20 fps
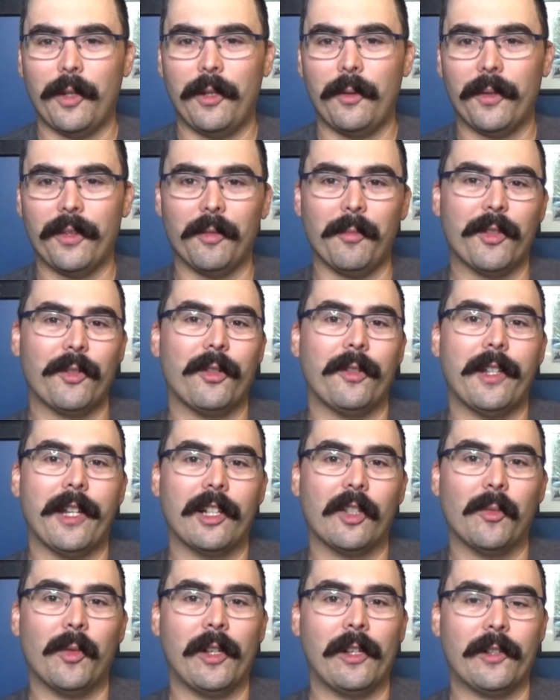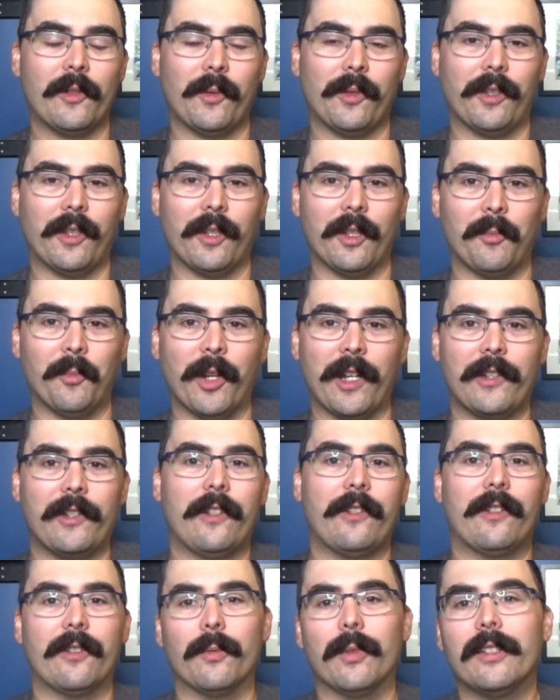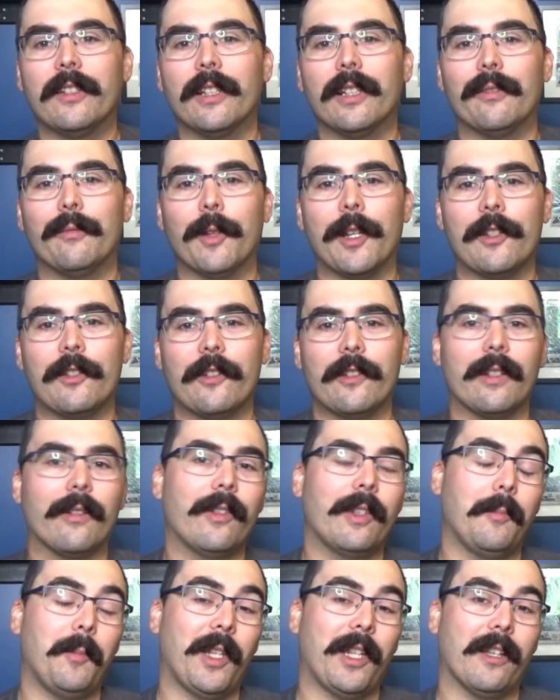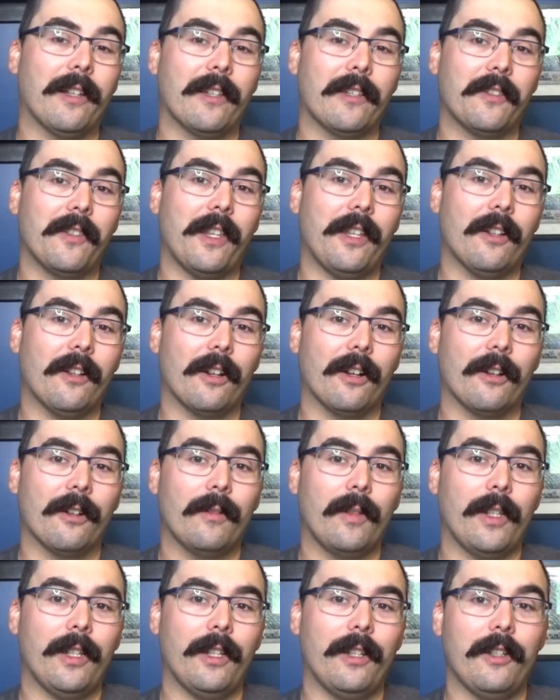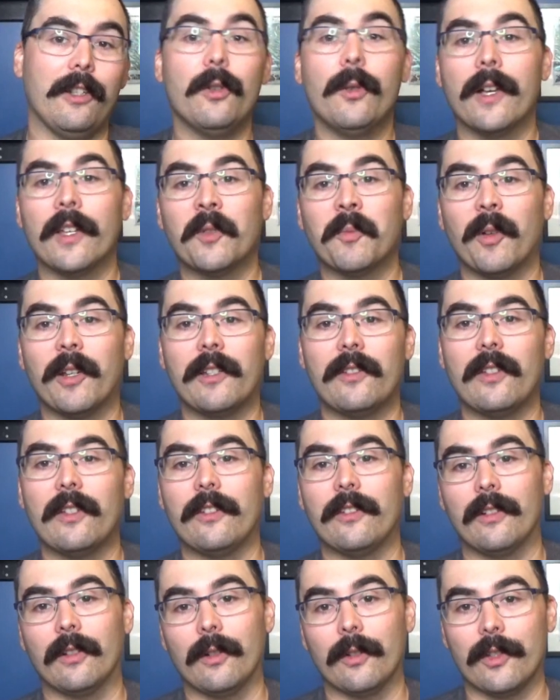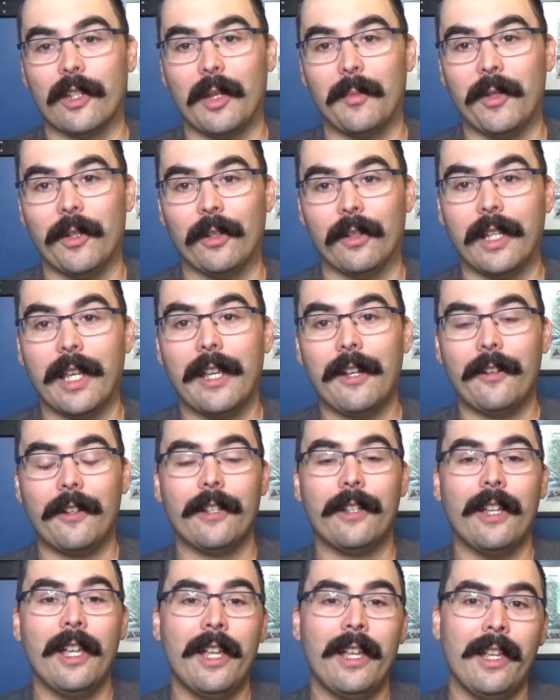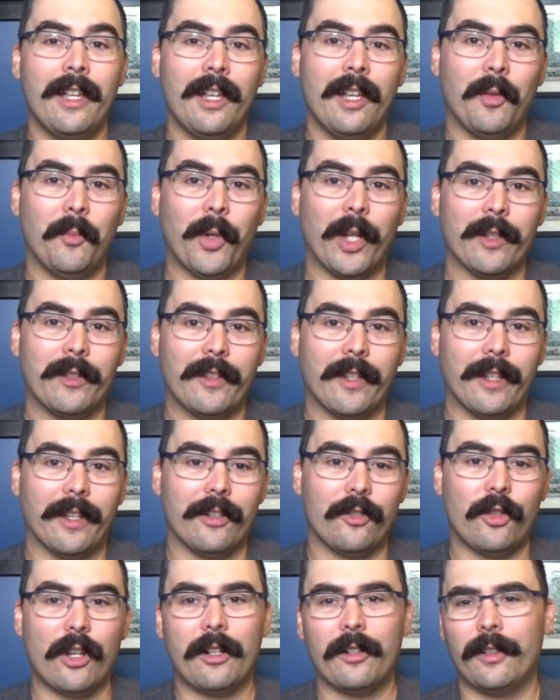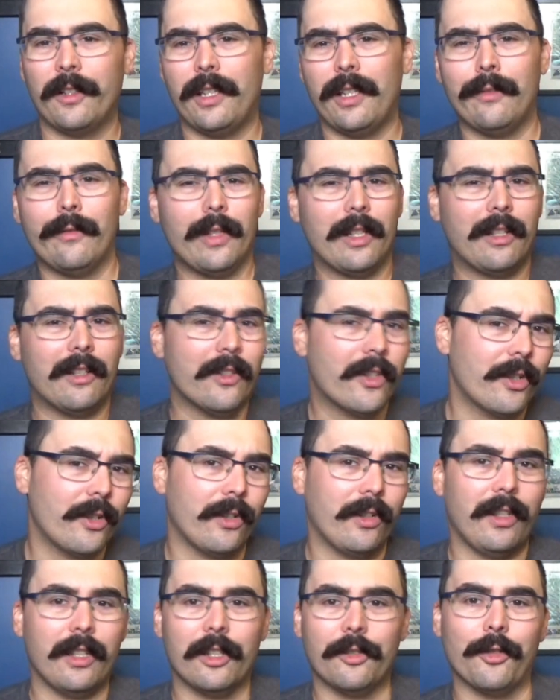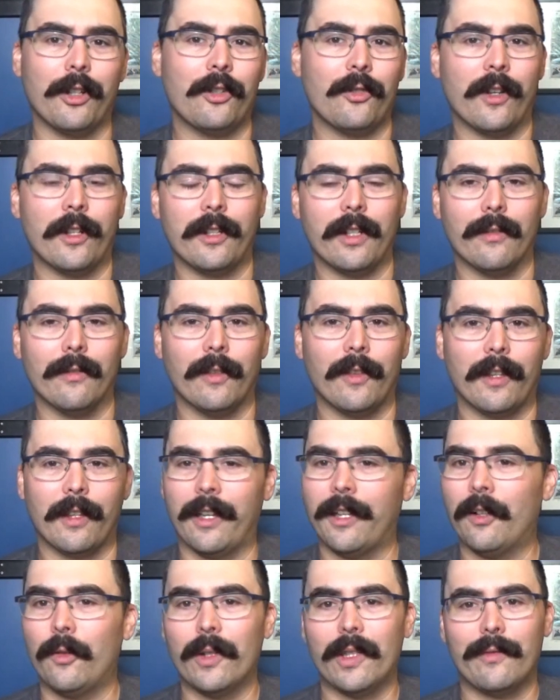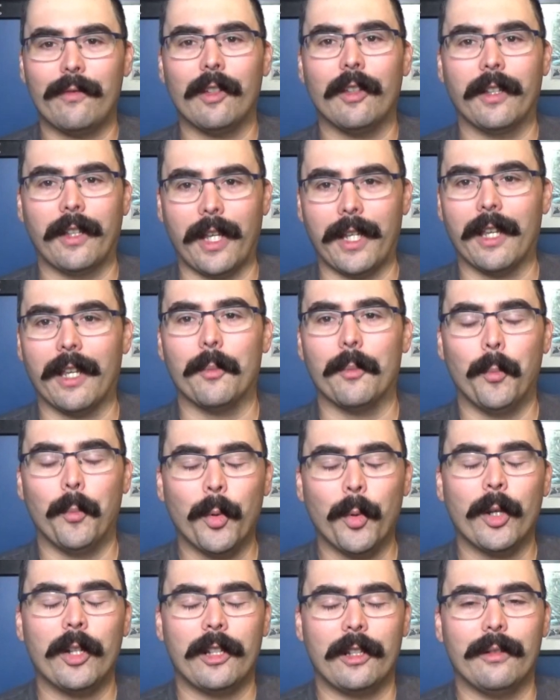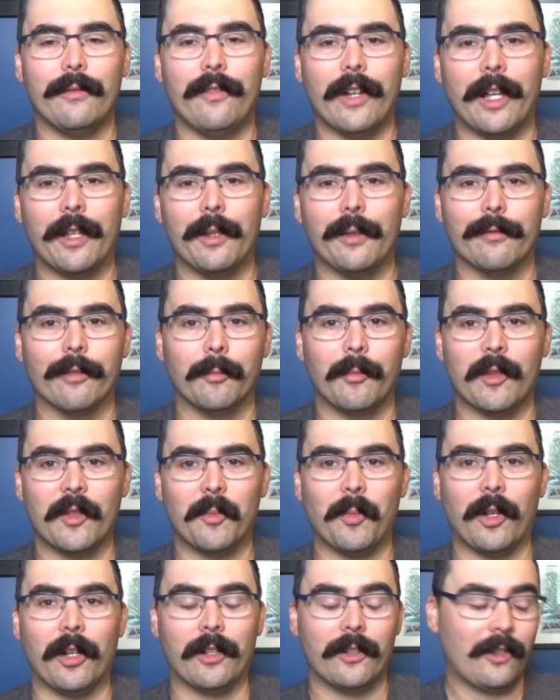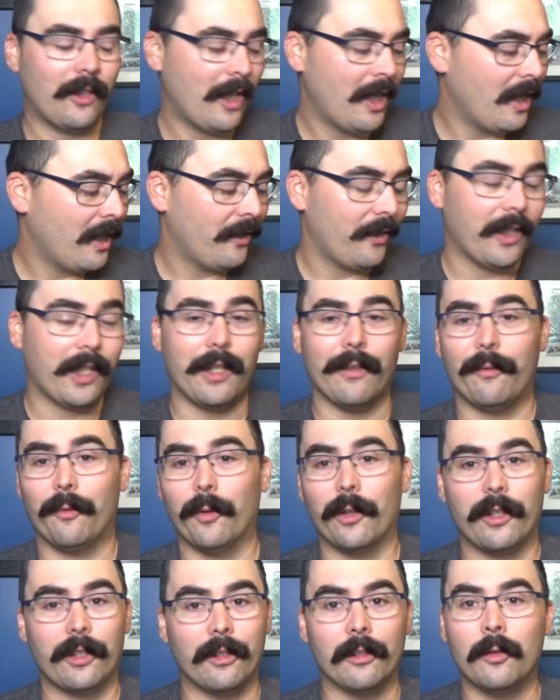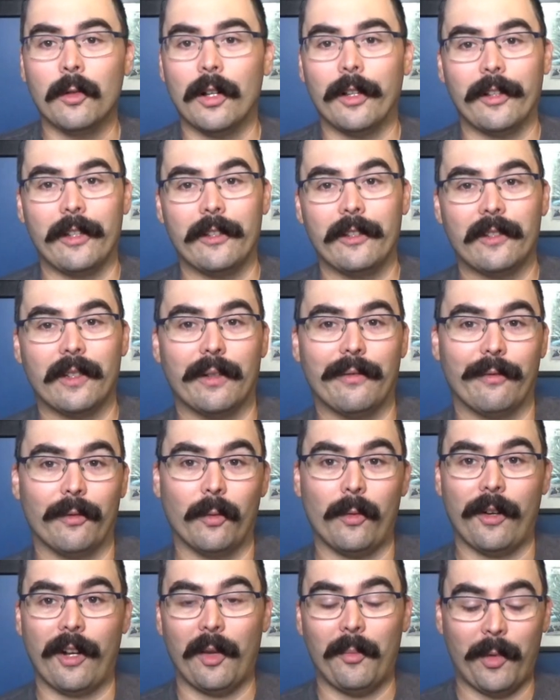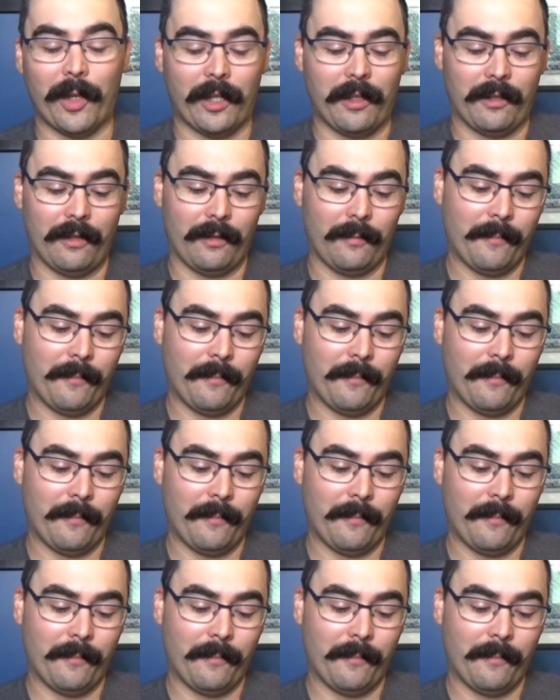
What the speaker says: me with the Mystery Tackle Box with the prices, the retail prices and everything, because they are in US prices, and of course I'm here in Canada. But generally, even considering the exchange rate and everything, I always feel like I get a pretty good value from this box. They give really good quality stuff for what I pay.